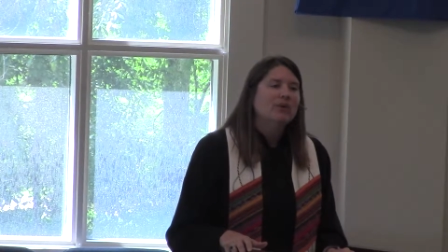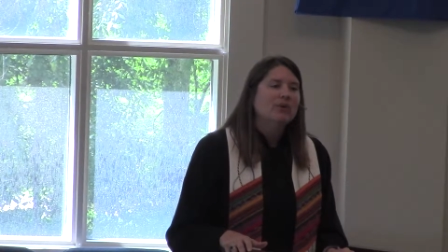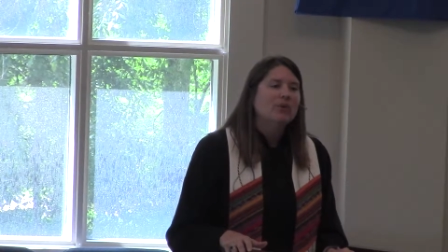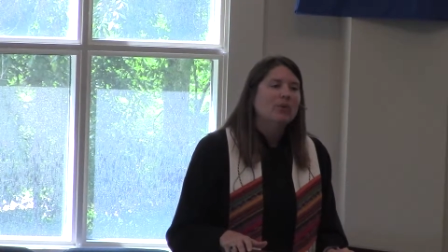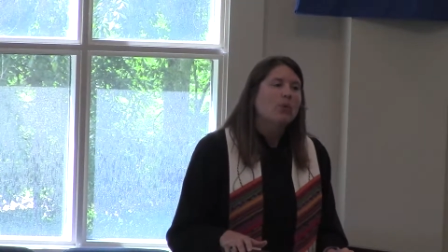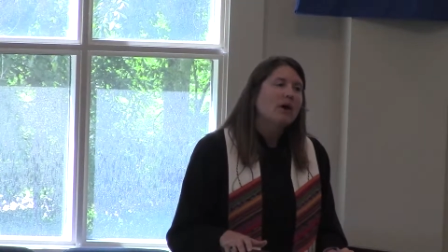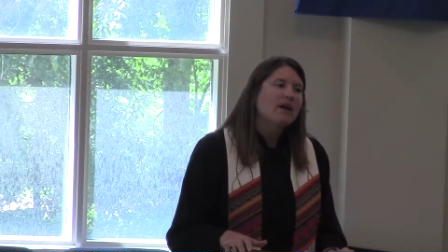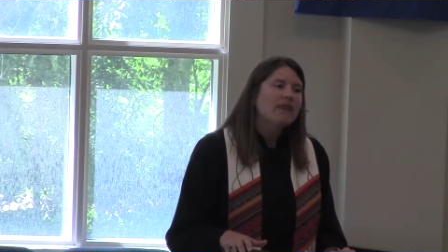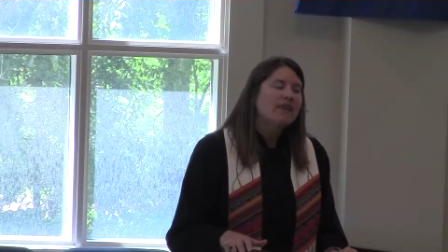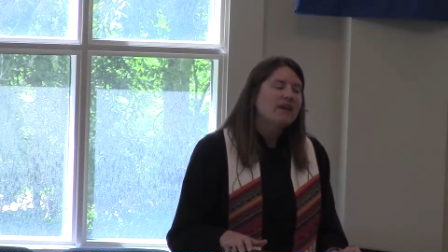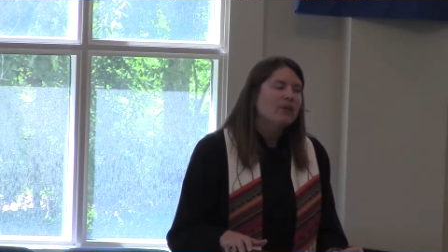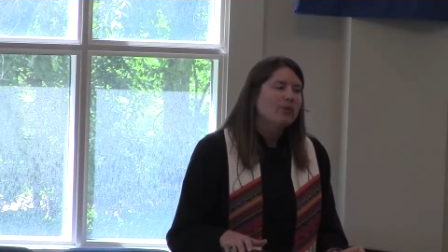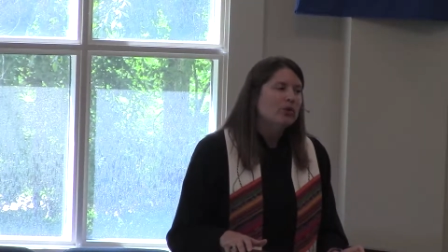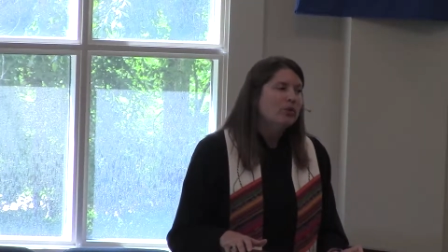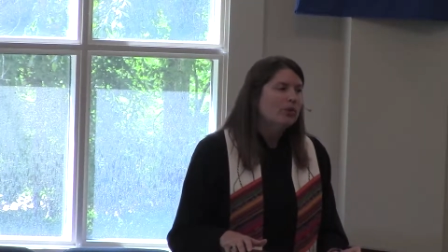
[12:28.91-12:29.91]
One
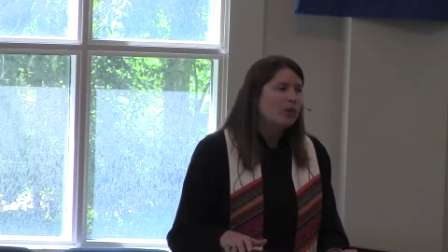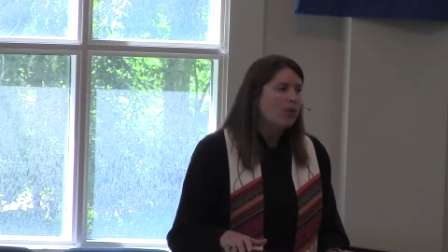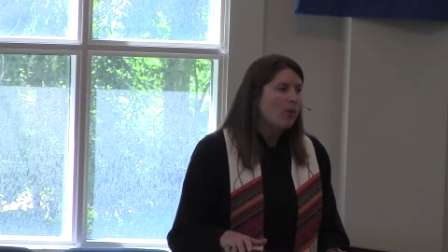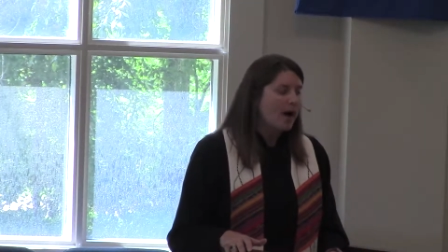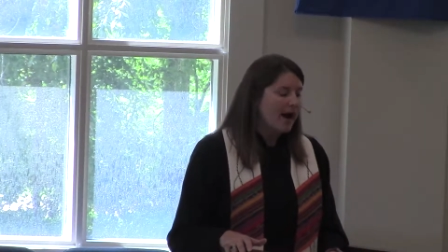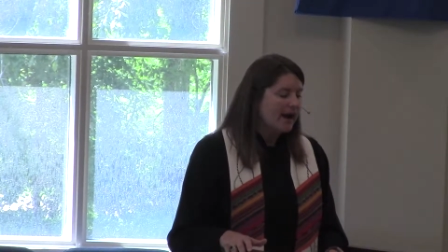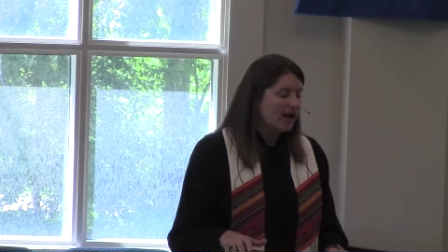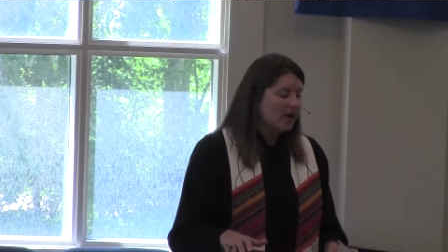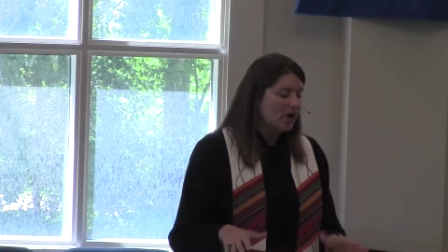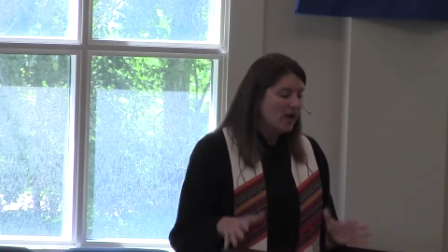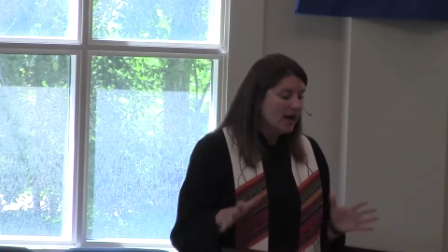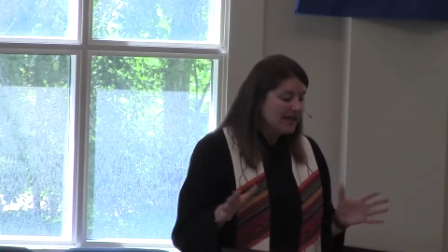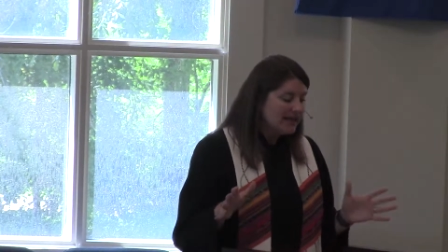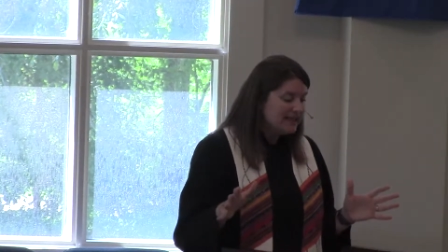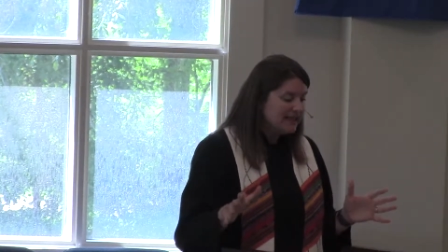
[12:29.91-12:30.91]
that will require
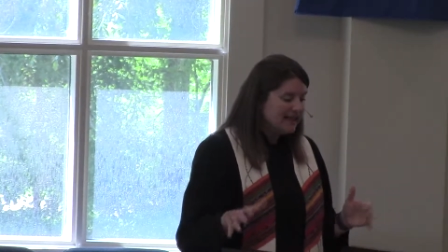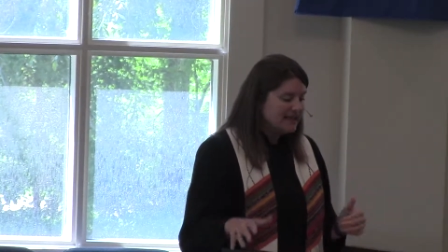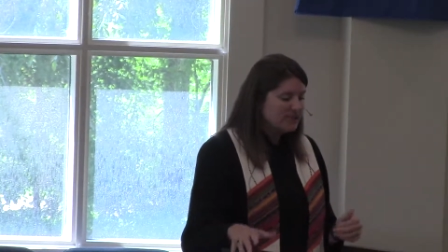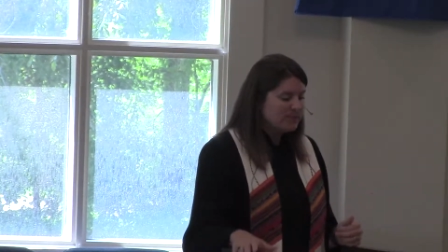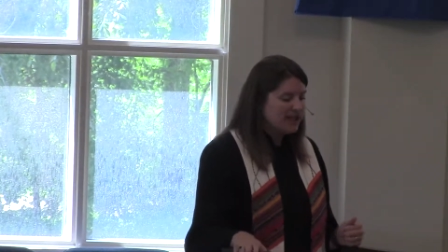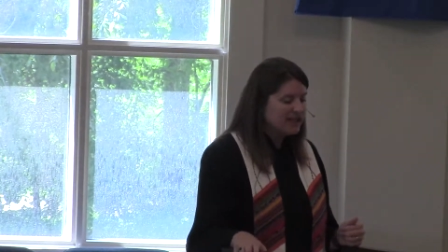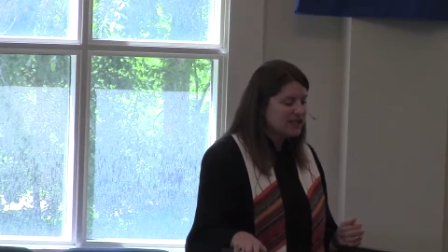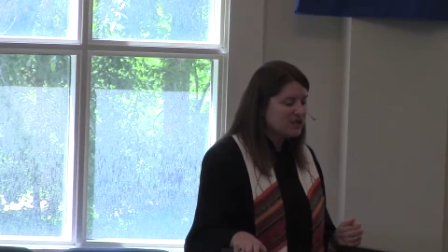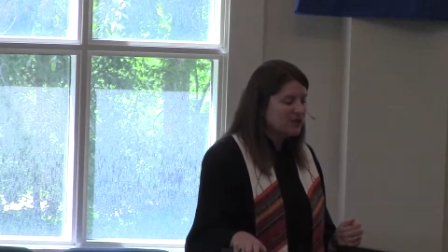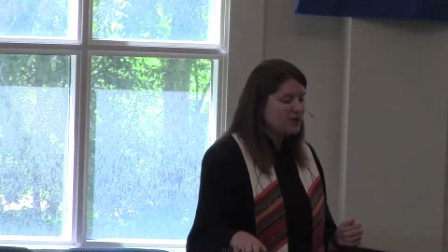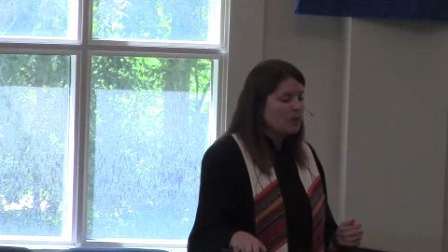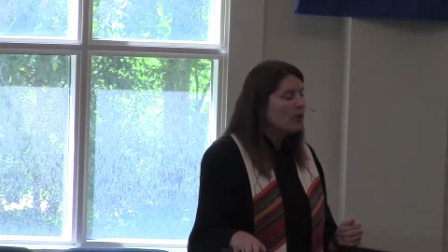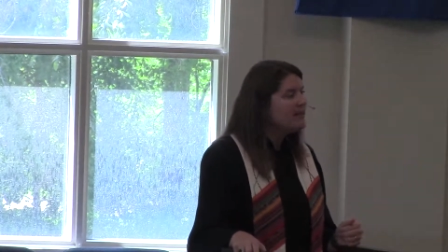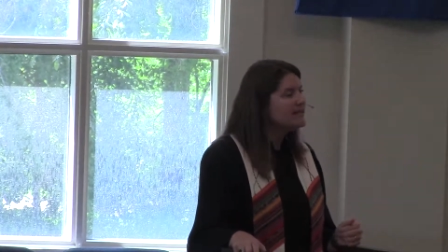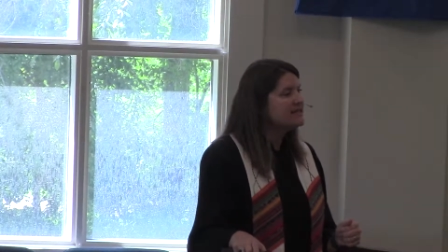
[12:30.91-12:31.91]
unexpected
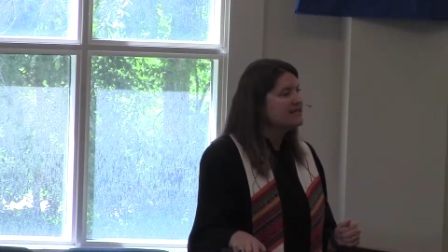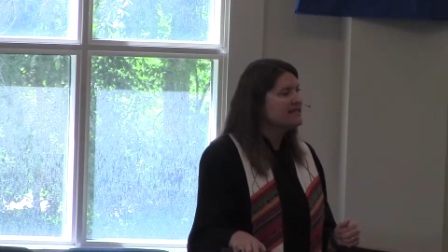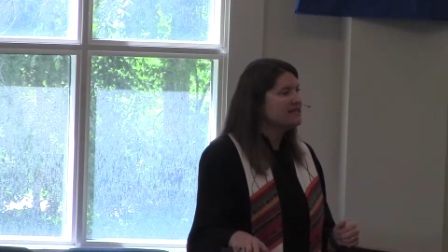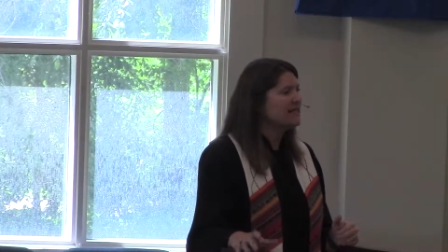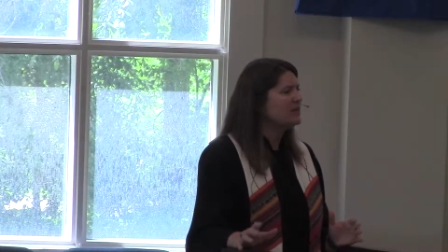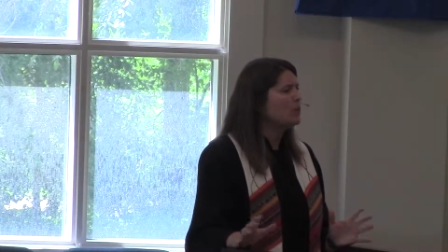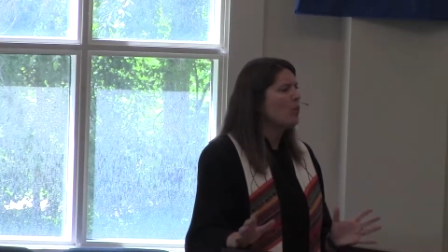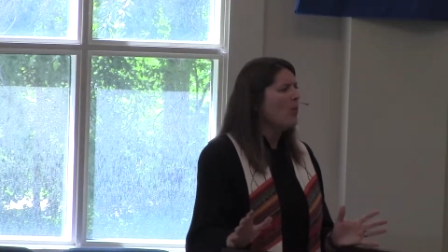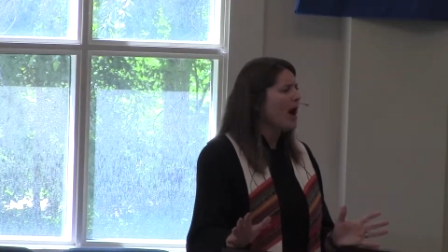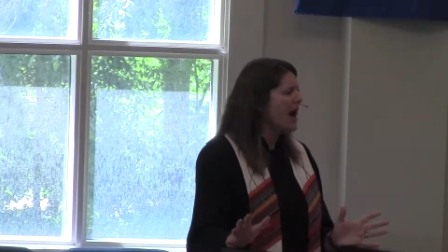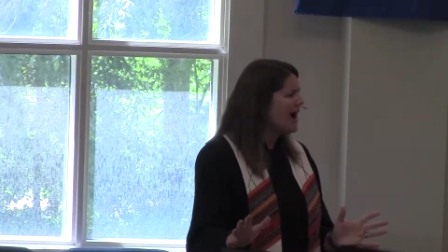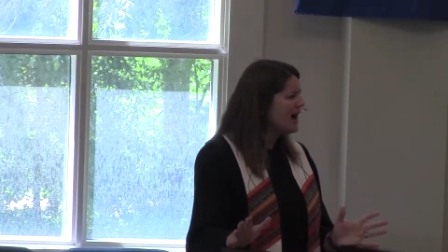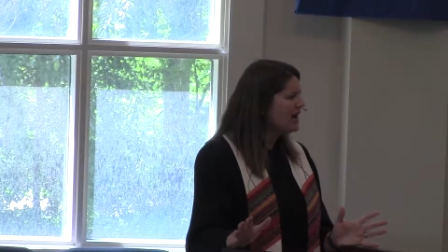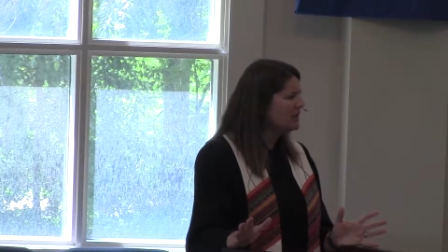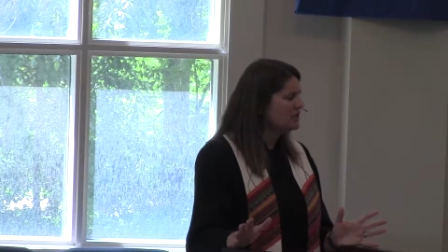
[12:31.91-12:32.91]
choices and
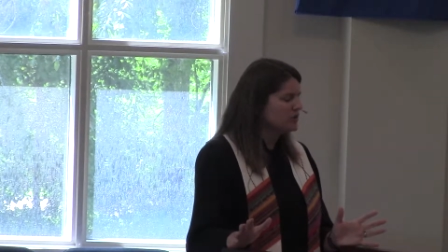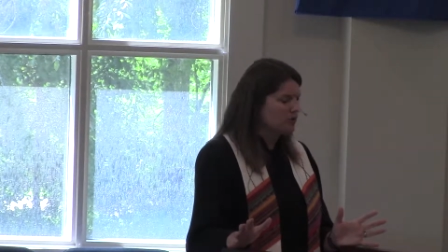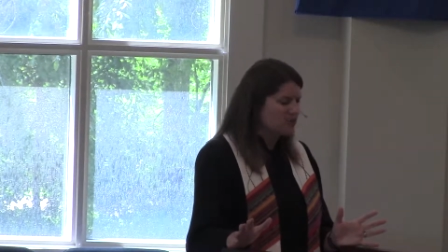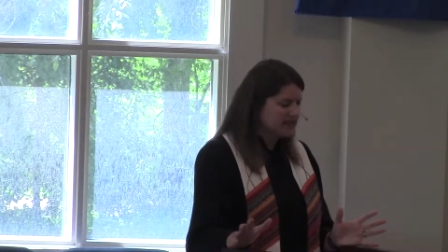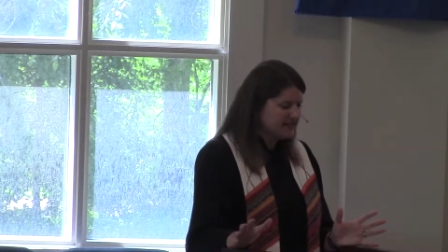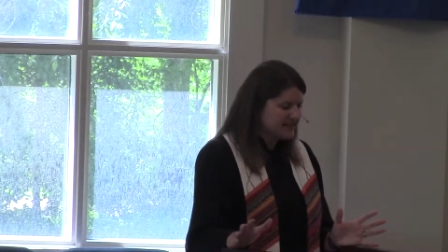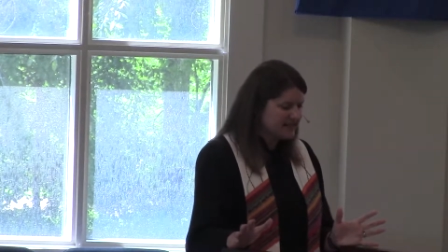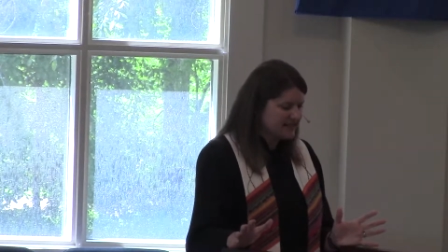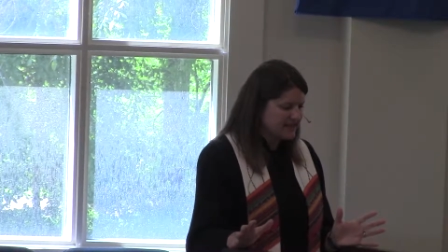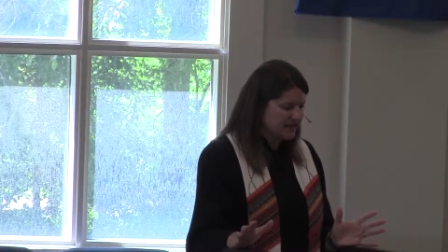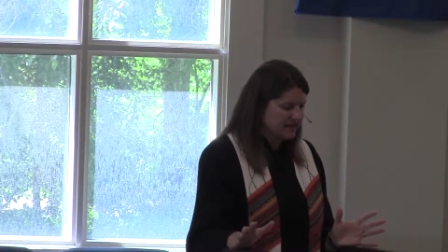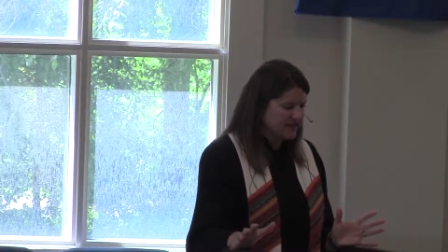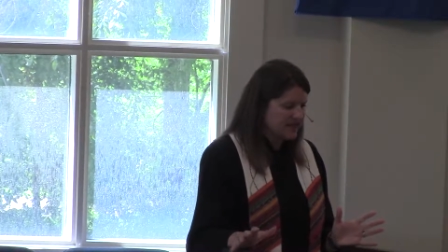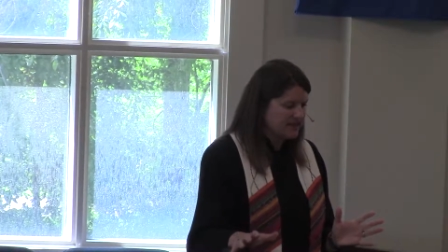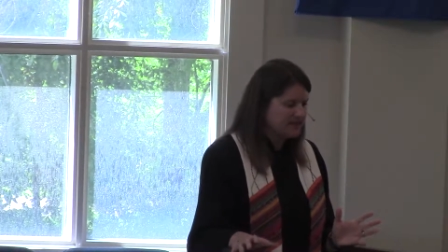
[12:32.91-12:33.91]
wild risks
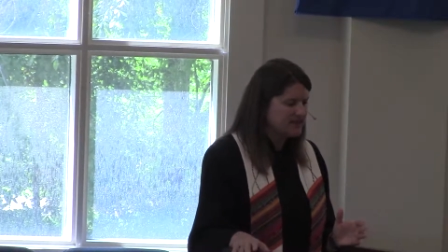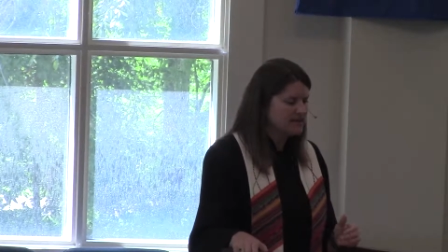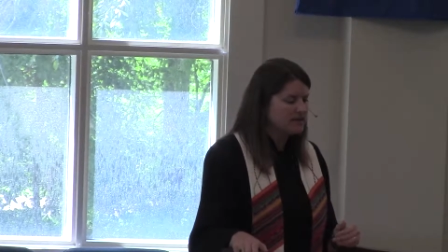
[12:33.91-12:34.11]
of us.